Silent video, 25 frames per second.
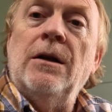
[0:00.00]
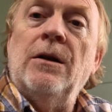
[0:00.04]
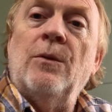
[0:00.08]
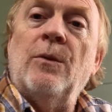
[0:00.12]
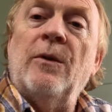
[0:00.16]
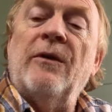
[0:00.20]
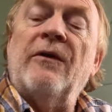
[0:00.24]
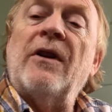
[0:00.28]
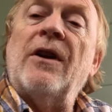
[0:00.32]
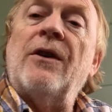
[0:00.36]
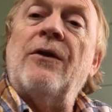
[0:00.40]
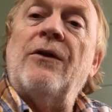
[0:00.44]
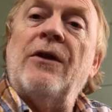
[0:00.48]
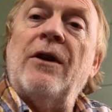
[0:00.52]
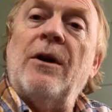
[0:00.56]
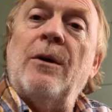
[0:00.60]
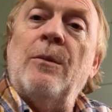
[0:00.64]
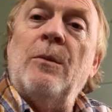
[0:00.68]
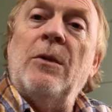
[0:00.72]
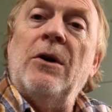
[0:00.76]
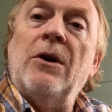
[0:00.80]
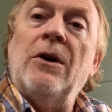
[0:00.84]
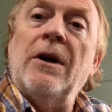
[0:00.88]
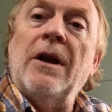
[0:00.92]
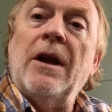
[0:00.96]
We've got
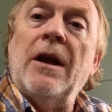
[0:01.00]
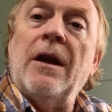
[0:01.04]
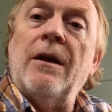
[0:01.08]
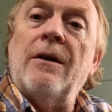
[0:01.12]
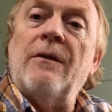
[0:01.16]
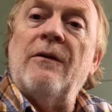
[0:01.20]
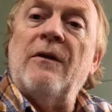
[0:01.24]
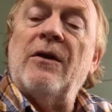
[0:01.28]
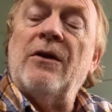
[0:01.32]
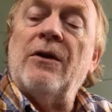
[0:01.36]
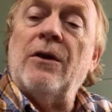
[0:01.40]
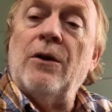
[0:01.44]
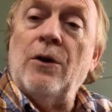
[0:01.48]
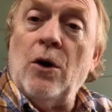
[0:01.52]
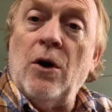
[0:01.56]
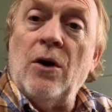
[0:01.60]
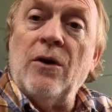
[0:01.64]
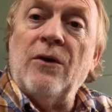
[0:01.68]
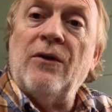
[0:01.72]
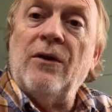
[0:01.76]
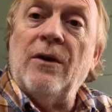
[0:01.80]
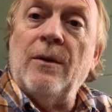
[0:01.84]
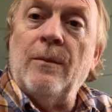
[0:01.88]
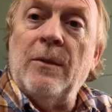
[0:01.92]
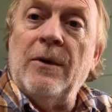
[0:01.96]
summer ahead of us, a long
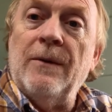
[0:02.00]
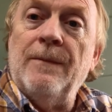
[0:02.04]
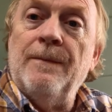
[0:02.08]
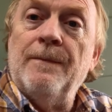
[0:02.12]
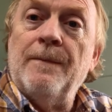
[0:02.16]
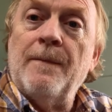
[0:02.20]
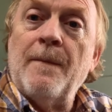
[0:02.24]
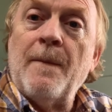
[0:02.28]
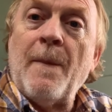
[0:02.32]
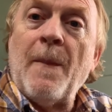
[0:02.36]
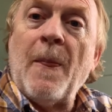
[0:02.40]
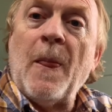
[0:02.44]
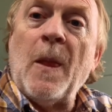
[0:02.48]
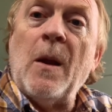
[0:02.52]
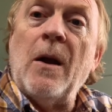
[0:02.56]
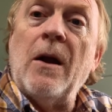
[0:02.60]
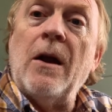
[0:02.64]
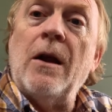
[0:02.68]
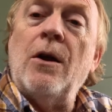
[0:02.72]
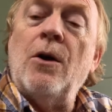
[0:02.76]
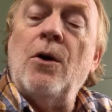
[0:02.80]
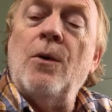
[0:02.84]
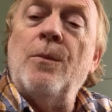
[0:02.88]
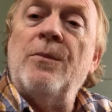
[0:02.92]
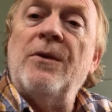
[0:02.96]
summer. I
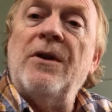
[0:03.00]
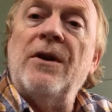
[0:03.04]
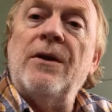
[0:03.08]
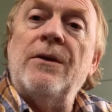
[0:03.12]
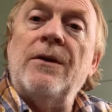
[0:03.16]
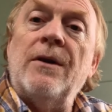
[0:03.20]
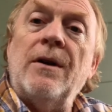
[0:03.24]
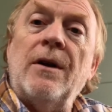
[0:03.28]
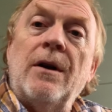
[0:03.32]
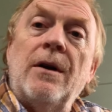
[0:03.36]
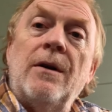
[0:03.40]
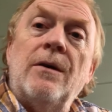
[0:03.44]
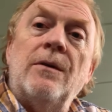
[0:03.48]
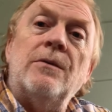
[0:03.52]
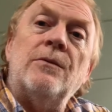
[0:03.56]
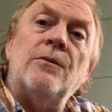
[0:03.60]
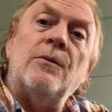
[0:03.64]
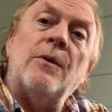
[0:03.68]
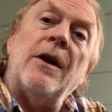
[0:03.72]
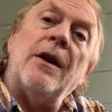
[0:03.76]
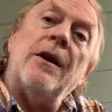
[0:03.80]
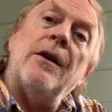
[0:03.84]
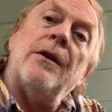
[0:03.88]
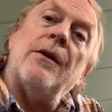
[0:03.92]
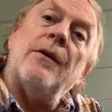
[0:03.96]
hope that the
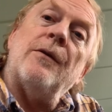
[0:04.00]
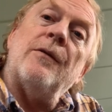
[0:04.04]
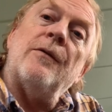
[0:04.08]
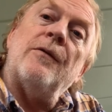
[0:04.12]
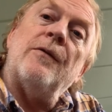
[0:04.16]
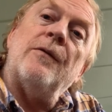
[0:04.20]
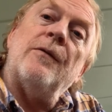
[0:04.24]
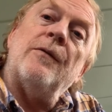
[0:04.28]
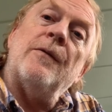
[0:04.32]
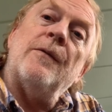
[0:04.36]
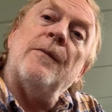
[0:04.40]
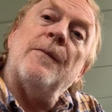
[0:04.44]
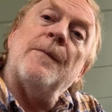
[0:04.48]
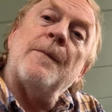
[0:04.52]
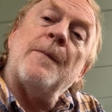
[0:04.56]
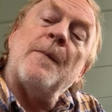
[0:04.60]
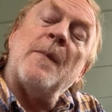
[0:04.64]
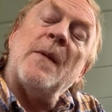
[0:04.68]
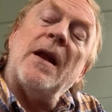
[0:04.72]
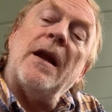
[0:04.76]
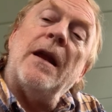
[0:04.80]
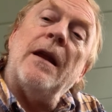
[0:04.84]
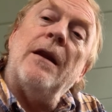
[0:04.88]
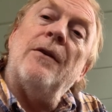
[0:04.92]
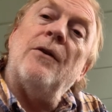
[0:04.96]
rate of
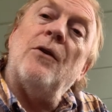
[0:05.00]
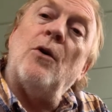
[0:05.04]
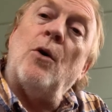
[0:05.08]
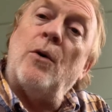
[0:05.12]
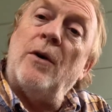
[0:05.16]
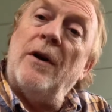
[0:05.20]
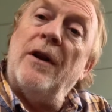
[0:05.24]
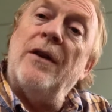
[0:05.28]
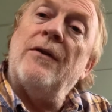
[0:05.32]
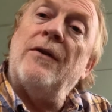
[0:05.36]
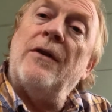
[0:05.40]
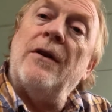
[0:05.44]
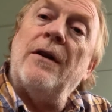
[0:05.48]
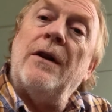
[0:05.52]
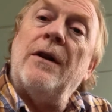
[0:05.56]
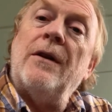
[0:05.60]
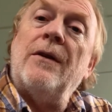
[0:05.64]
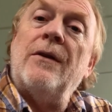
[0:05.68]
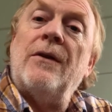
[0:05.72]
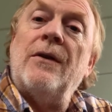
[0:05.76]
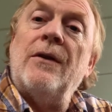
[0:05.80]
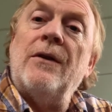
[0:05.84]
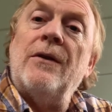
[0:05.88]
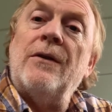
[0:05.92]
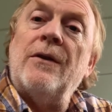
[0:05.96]
in, or
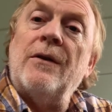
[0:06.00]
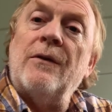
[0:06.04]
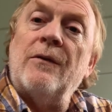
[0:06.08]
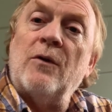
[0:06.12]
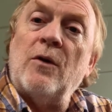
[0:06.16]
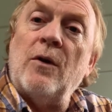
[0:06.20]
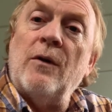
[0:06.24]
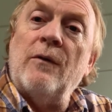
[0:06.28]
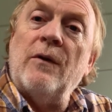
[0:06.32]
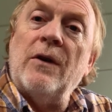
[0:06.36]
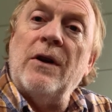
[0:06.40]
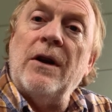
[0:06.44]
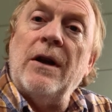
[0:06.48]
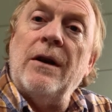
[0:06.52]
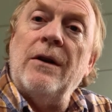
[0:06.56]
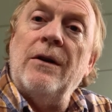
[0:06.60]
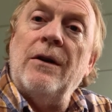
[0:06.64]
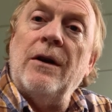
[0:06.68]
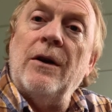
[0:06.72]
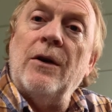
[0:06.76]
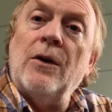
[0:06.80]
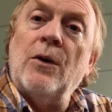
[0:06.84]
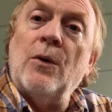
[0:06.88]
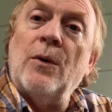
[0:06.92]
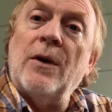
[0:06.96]
incidences of
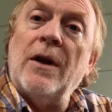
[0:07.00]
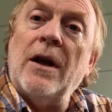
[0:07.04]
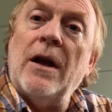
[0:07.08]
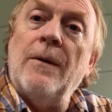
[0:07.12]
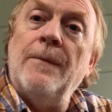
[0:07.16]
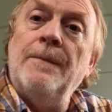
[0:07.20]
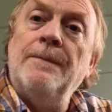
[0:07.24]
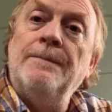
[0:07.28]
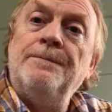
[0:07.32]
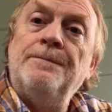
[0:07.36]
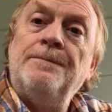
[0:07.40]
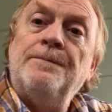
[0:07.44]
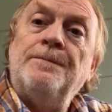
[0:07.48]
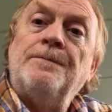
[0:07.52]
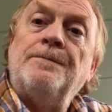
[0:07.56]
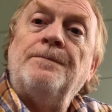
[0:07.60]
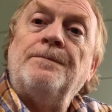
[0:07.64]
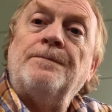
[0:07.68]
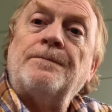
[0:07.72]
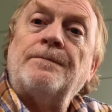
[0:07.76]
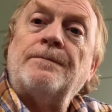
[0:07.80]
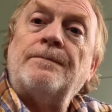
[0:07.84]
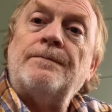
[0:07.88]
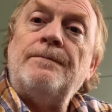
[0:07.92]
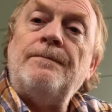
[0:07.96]
COVID-19 go down.
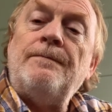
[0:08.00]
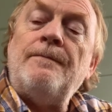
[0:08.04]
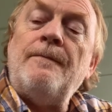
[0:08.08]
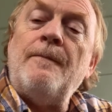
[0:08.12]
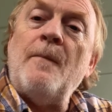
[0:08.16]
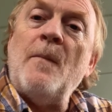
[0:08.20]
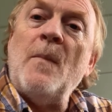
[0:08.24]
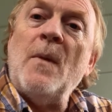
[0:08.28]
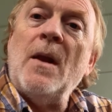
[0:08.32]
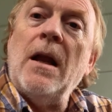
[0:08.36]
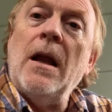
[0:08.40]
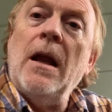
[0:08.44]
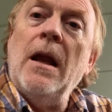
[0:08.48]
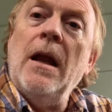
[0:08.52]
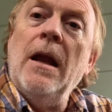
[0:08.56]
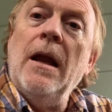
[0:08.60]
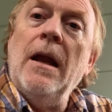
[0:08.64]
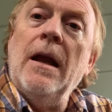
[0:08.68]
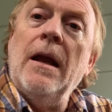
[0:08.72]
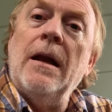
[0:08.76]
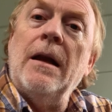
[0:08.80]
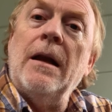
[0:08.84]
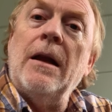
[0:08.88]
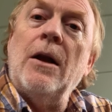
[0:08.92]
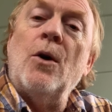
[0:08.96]

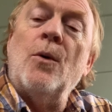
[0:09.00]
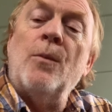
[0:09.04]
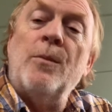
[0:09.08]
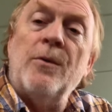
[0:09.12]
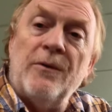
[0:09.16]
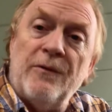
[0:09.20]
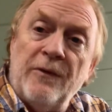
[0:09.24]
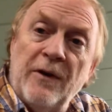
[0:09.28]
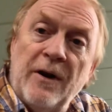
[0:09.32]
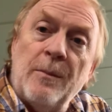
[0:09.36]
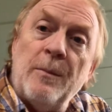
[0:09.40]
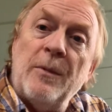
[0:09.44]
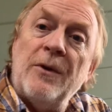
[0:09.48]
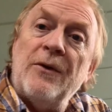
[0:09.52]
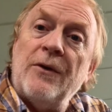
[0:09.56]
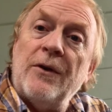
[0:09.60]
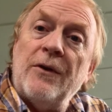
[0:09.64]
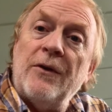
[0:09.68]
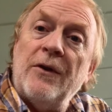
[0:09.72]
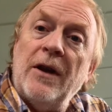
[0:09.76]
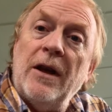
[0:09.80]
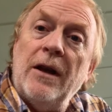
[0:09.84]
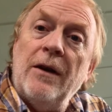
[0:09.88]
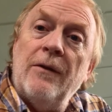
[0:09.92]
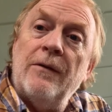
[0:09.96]
And I hope your families are
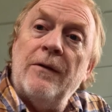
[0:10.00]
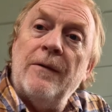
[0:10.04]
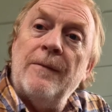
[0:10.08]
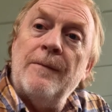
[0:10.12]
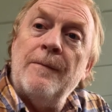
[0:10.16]
safe.